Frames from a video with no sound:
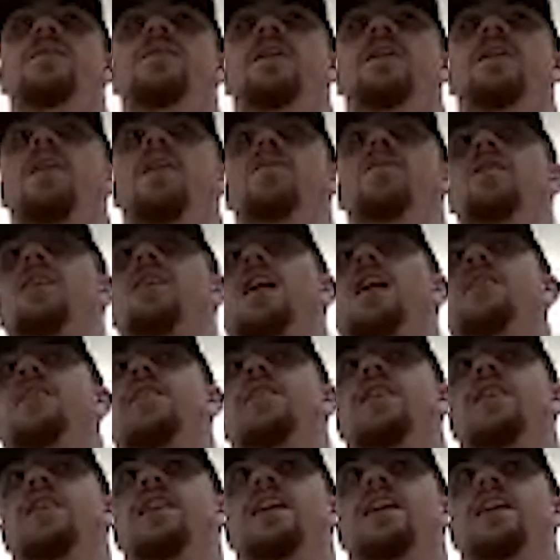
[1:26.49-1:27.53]
not really having
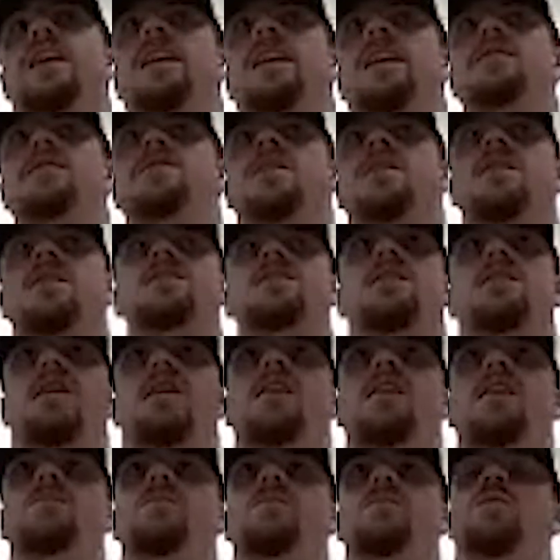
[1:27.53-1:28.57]
any hands-on
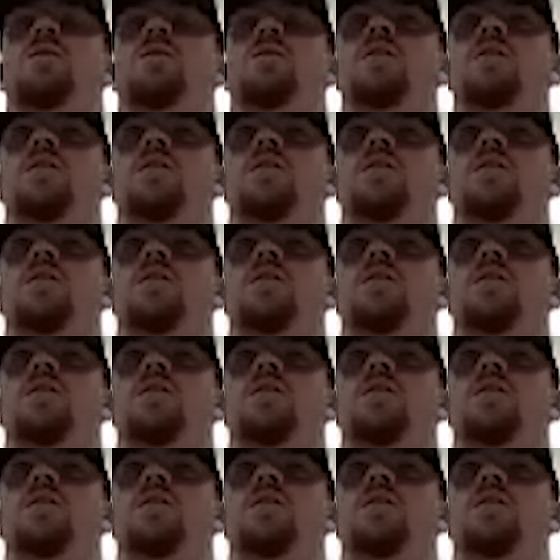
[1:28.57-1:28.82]
time with